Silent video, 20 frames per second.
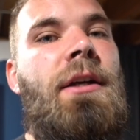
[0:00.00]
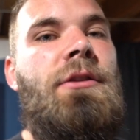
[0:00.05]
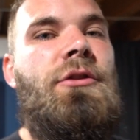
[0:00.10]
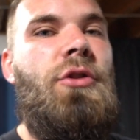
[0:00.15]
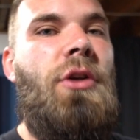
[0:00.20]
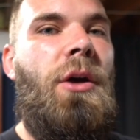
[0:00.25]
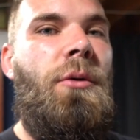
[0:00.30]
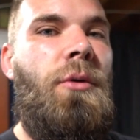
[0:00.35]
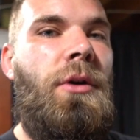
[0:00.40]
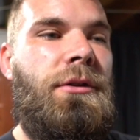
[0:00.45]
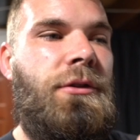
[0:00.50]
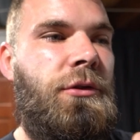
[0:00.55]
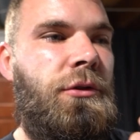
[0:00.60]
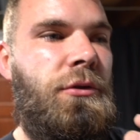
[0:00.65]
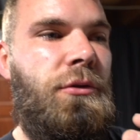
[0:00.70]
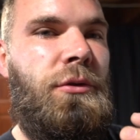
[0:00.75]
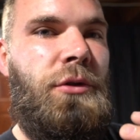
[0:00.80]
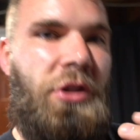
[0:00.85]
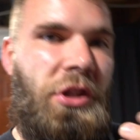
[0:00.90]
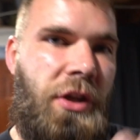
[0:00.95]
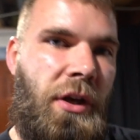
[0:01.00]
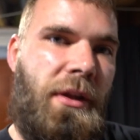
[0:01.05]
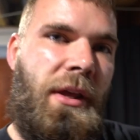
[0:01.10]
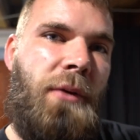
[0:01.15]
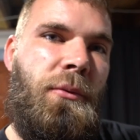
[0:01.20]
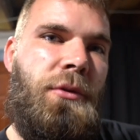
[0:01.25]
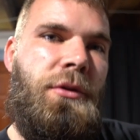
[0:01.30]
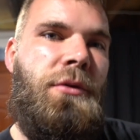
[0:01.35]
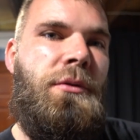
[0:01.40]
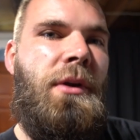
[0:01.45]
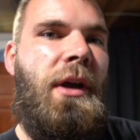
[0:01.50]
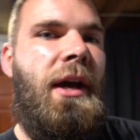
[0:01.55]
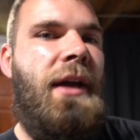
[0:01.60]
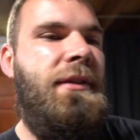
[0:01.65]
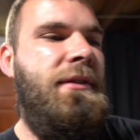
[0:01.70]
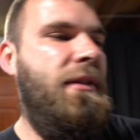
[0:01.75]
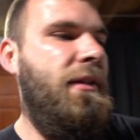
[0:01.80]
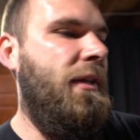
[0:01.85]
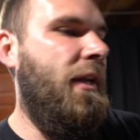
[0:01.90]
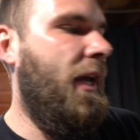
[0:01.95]
So I want to share that with you
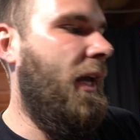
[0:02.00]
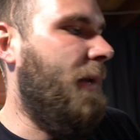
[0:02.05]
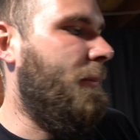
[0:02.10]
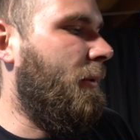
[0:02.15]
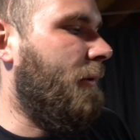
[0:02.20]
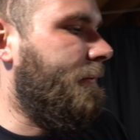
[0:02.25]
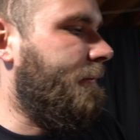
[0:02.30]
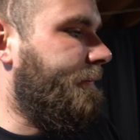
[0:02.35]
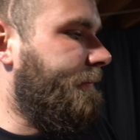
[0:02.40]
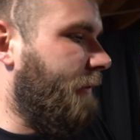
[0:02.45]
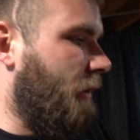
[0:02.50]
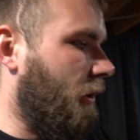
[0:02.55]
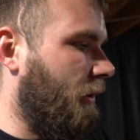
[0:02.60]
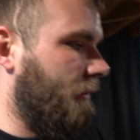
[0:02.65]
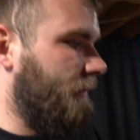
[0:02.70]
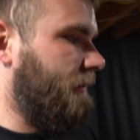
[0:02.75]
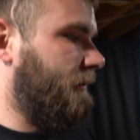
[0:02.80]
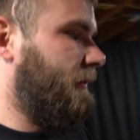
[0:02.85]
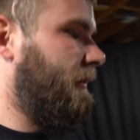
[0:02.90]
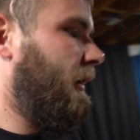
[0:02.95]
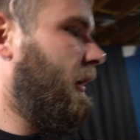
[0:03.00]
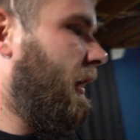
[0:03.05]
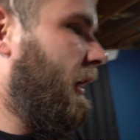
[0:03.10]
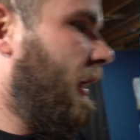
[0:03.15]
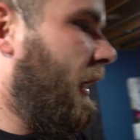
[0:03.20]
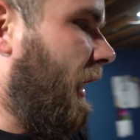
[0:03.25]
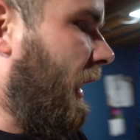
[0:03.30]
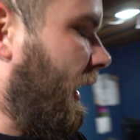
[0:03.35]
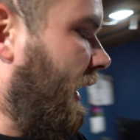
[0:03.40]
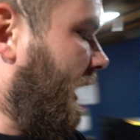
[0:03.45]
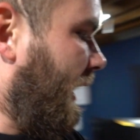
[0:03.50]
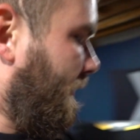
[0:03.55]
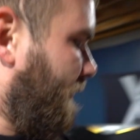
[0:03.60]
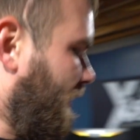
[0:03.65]
guys today. But first, I have